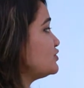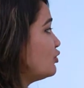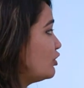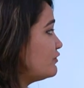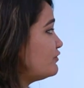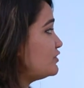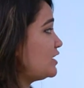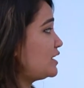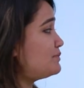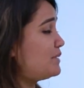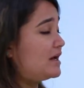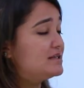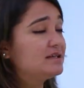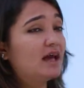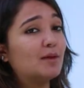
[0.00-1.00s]
Or for that
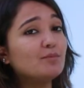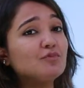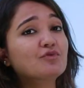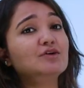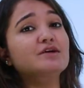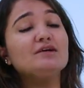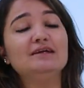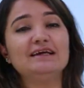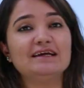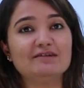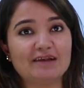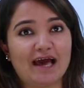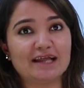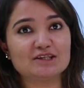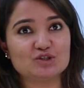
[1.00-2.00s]
matter, I'm really
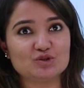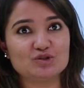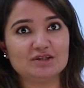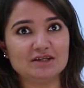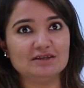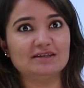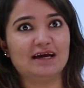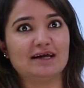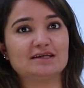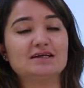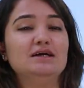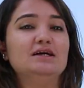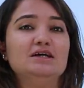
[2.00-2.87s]
glad to hear that.